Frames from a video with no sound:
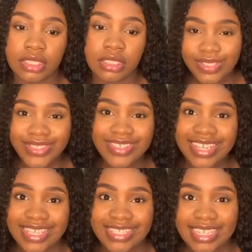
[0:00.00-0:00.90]
So
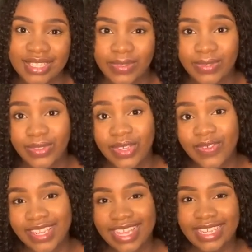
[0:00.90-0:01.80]
guys, that's all. So if
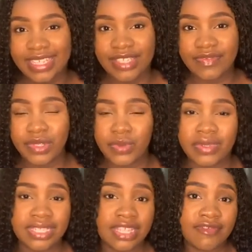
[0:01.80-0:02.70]
you like this video,
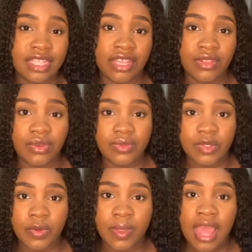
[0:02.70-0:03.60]
please give it a thumbs up,